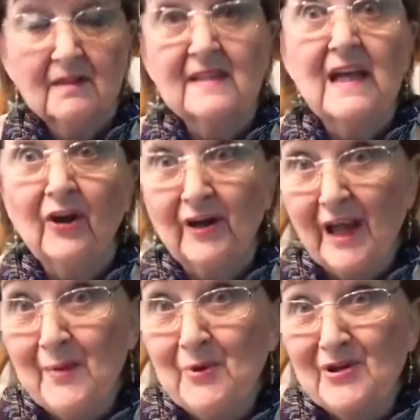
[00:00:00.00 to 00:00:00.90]
see our
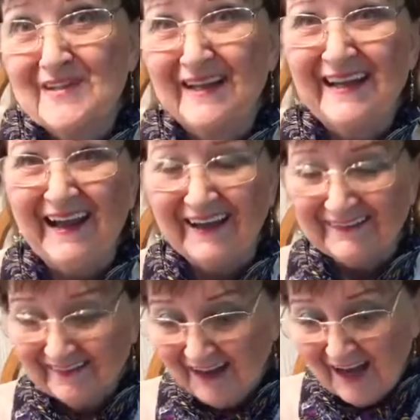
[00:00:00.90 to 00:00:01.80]
neighbors
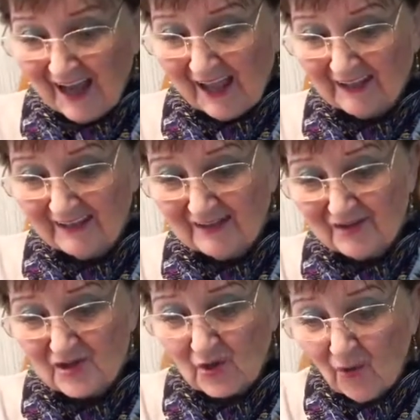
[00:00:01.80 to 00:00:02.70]
again and
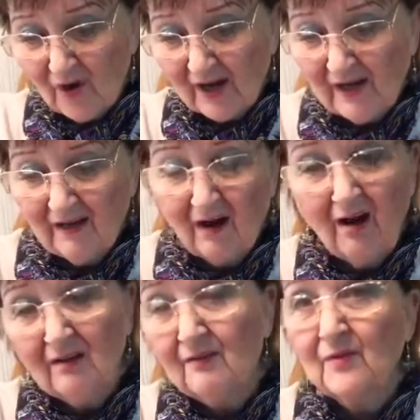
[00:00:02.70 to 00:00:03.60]
enjoy
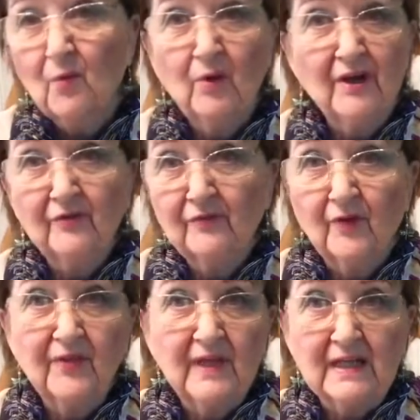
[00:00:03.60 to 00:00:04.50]
all of the
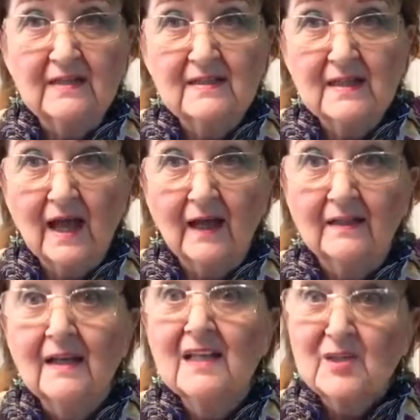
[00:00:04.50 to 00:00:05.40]
wonderful things
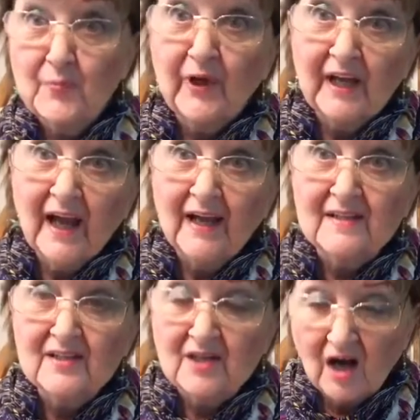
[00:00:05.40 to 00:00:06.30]
that spring
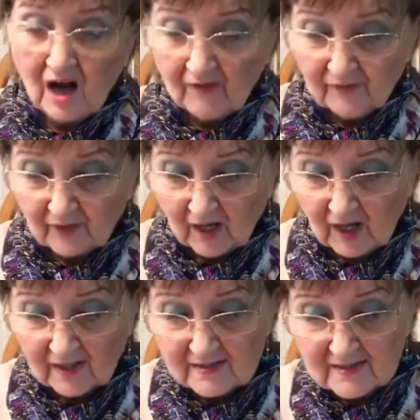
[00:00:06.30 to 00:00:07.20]
has to offer
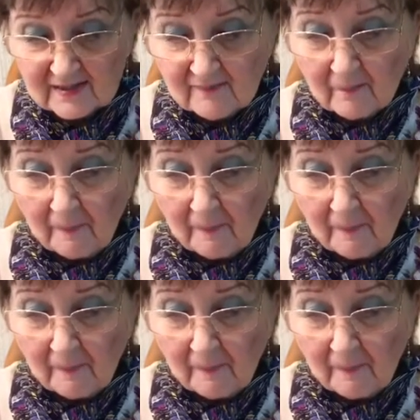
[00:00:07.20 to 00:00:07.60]
us.